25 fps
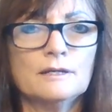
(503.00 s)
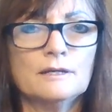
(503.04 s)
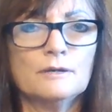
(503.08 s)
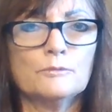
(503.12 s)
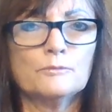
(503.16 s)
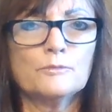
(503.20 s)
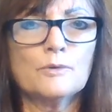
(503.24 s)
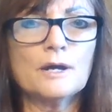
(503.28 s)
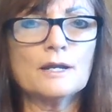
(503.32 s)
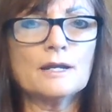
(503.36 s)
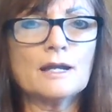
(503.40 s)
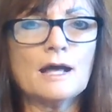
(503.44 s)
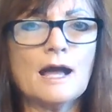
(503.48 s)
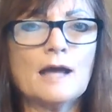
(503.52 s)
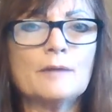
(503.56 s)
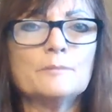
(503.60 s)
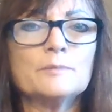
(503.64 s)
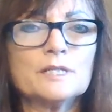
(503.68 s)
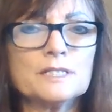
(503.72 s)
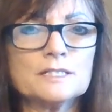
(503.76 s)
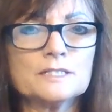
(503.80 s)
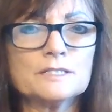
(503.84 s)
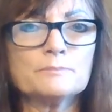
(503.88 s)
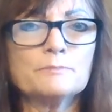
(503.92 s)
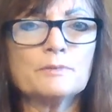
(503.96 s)
what I'm
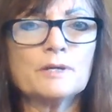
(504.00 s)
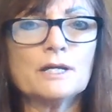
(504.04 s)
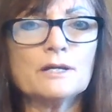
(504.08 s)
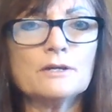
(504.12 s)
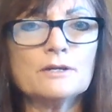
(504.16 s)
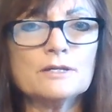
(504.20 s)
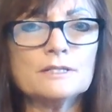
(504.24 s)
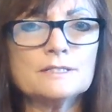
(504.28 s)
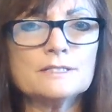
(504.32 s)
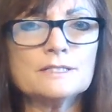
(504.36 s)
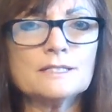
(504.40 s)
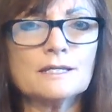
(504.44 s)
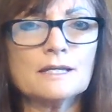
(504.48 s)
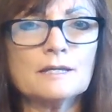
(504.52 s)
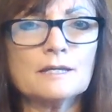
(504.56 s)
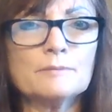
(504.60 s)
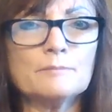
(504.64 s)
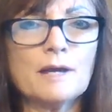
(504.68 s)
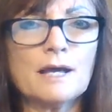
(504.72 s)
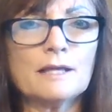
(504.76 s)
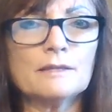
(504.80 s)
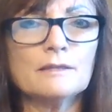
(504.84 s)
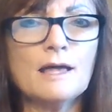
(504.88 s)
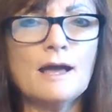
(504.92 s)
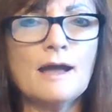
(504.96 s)
experiencing in
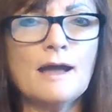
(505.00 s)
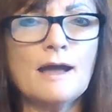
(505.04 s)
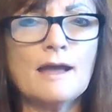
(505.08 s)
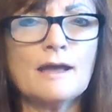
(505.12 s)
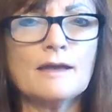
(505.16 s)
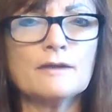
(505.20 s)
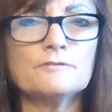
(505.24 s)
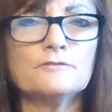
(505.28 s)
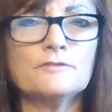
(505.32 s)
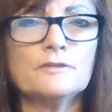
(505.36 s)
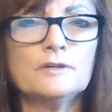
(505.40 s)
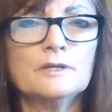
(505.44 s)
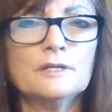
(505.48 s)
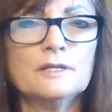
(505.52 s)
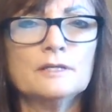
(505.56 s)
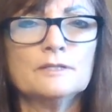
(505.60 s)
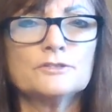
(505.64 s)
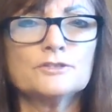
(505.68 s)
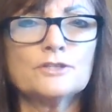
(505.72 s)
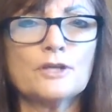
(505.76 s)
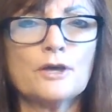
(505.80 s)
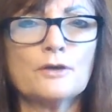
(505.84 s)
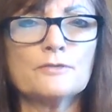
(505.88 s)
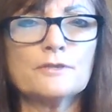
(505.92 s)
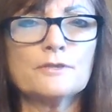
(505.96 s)
my life
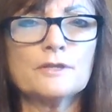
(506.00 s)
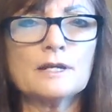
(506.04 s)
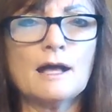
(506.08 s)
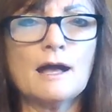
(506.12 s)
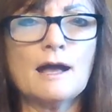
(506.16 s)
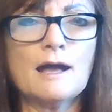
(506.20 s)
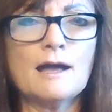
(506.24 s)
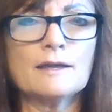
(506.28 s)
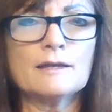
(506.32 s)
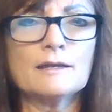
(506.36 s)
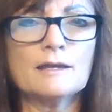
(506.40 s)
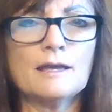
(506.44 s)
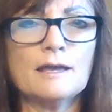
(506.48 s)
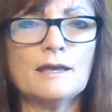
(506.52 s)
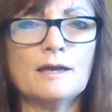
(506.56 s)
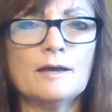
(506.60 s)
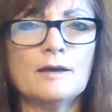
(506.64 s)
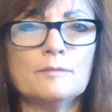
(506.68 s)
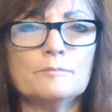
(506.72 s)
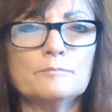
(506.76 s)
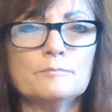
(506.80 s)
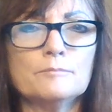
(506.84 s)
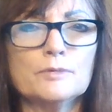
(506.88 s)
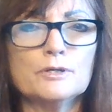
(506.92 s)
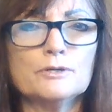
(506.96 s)
so that I
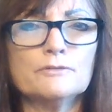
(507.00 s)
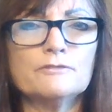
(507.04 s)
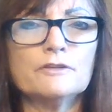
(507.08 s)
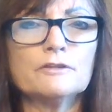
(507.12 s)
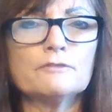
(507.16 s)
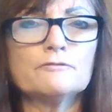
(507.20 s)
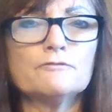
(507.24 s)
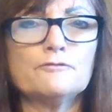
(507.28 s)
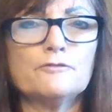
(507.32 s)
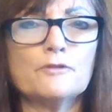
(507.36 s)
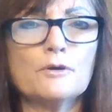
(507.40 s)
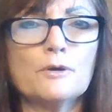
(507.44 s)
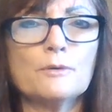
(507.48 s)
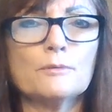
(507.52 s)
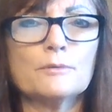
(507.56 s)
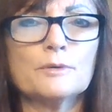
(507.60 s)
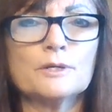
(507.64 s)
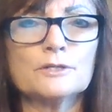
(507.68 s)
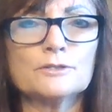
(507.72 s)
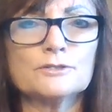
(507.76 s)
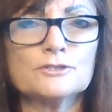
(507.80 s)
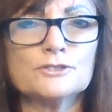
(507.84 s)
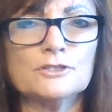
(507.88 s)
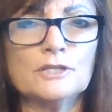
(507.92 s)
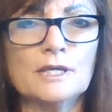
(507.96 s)
am moving
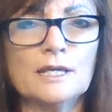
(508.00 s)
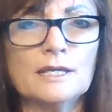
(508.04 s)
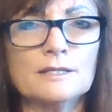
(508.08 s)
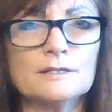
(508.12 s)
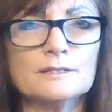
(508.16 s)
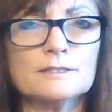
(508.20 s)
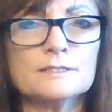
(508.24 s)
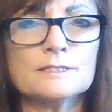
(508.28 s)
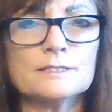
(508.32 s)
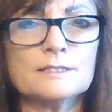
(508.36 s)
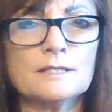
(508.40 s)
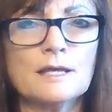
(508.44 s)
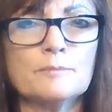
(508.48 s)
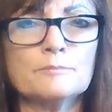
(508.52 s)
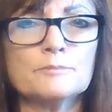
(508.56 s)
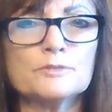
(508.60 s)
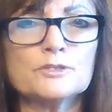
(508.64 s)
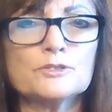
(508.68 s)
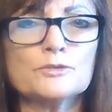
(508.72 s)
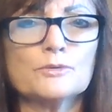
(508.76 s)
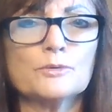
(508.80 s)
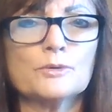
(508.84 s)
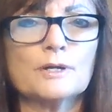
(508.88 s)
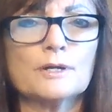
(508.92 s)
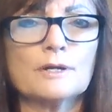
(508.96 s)
forward in some
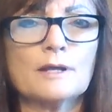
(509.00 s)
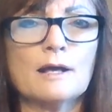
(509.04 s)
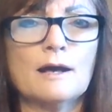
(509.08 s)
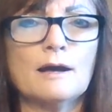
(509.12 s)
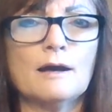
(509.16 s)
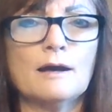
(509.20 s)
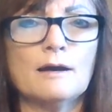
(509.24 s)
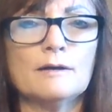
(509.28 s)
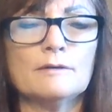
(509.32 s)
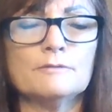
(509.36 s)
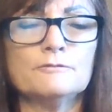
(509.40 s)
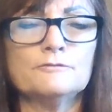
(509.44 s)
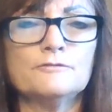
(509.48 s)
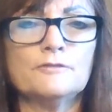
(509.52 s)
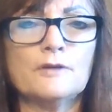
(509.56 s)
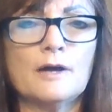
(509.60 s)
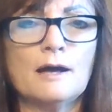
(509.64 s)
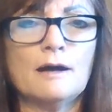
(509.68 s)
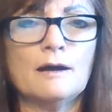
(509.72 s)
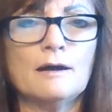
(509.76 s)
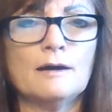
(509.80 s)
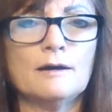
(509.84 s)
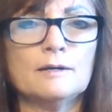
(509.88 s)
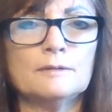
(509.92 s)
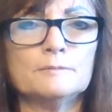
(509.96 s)
sort of
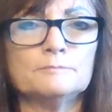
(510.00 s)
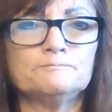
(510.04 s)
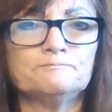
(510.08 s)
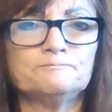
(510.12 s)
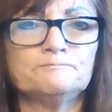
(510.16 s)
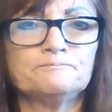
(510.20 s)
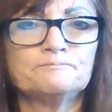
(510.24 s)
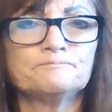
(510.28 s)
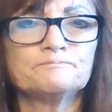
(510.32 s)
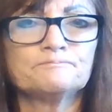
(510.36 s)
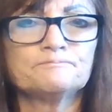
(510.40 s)
um,